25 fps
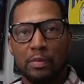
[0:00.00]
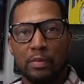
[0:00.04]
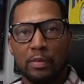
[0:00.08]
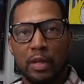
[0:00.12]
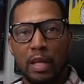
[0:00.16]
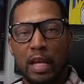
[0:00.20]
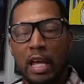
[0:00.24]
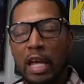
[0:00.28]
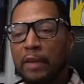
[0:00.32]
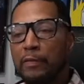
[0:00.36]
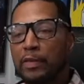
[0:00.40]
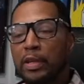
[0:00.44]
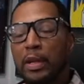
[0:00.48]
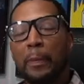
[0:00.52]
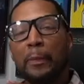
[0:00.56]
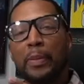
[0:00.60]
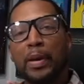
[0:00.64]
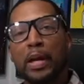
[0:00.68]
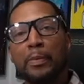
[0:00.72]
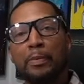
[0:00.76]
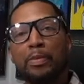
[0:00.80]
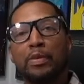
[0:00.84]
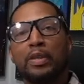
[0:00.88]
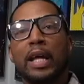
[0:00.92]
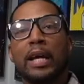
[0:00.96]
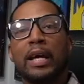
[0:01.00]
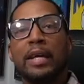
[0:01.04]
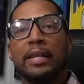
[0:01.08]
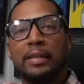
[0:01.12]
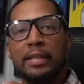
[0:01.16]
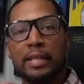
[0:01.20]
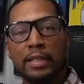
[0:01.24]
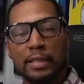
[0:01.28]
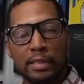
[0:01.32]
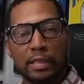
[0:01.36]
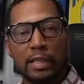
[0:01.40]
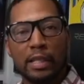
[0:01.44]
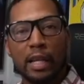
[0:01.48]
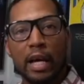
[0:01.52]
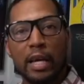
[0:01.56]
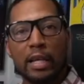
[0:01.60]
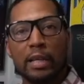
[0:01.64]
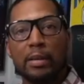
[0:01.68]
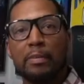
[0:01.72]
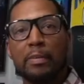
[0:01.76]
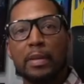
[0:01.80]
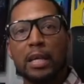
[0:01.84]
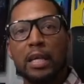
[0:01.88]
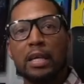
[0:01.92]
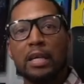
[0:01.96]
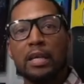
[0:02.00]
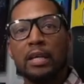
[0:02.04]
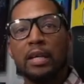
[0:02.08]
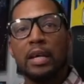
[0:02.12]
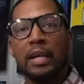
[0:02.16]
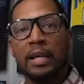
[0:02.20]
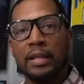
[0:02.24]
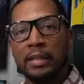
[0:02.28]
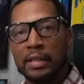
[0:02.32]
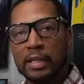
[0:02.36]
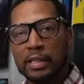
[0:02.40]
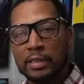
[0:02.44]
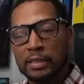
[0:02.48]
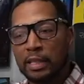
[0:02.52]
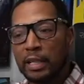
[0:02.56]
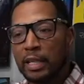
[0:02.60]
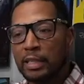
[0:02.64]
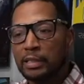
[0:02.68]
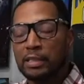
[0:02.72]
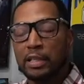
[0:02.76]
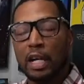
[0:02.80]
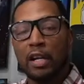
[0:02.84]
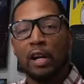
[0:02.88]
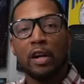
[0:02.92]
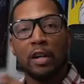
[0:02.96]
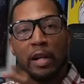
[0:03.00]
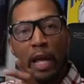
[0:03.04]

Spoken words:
Even the people that dislike me and dislike Snyder,